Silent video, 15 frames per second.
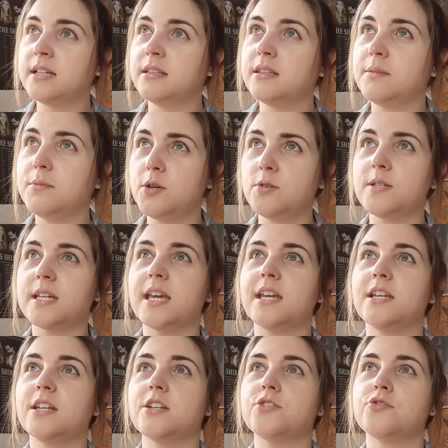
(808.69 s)
the music
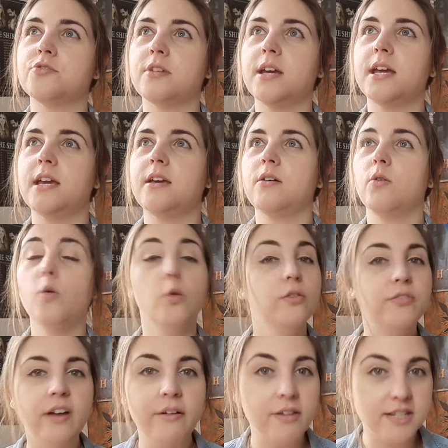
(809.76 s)
industry all
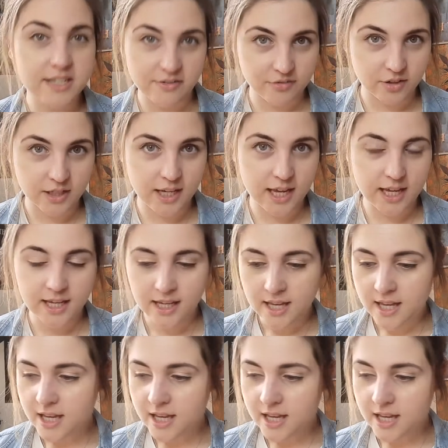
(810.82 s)
very differently.